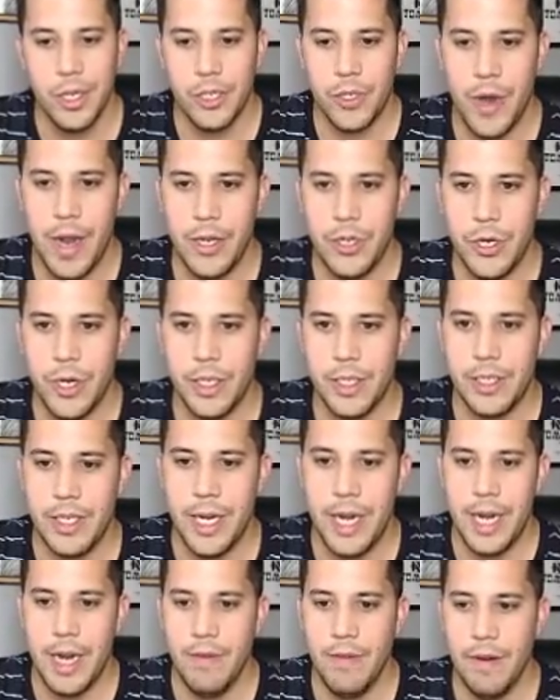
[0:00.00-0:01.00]
So as you can
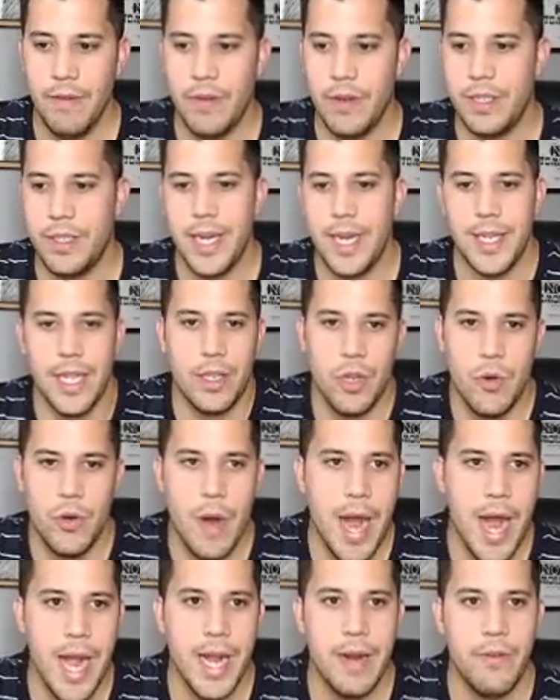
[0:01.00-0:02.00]
see, even if it stays at
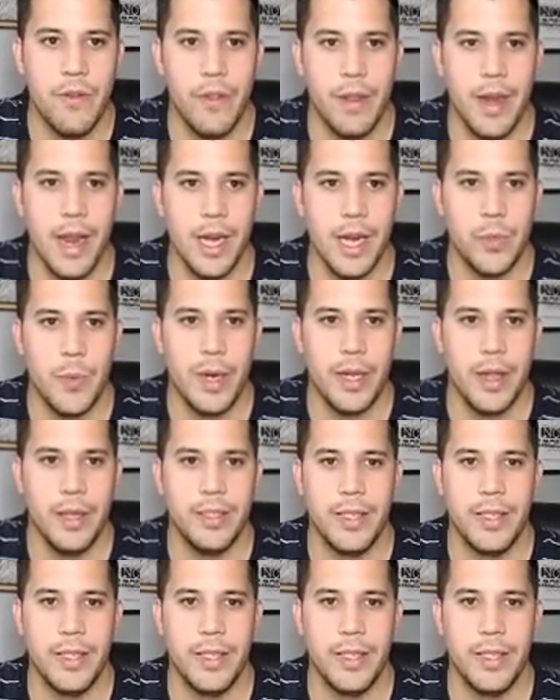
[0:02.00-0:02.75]
280 for the next week, let's